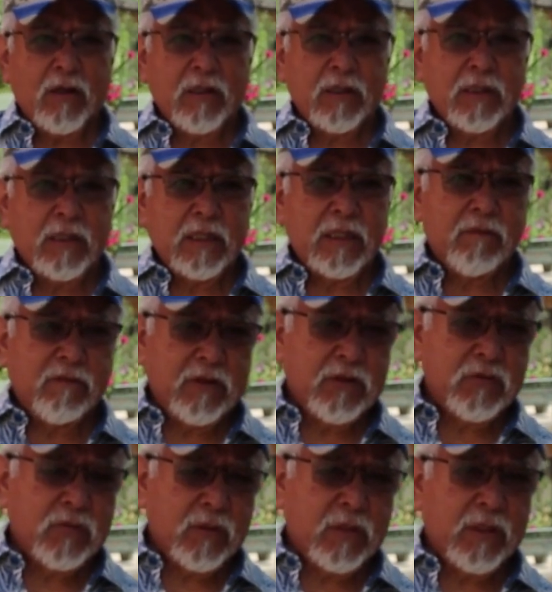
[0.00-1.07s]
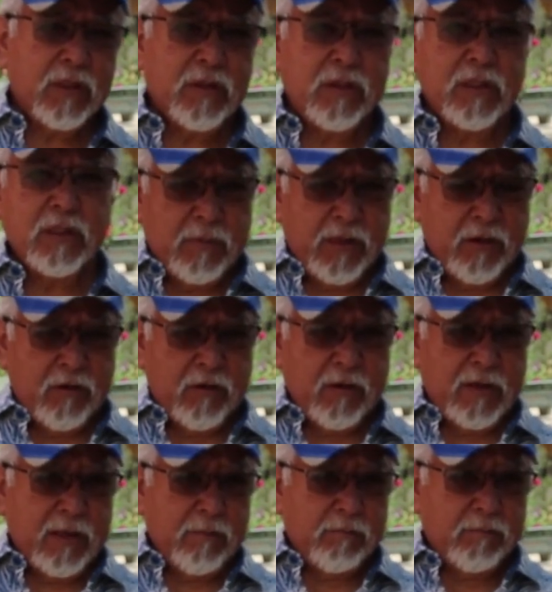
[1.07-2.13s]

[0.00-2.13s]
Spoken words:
and eventually the mayor,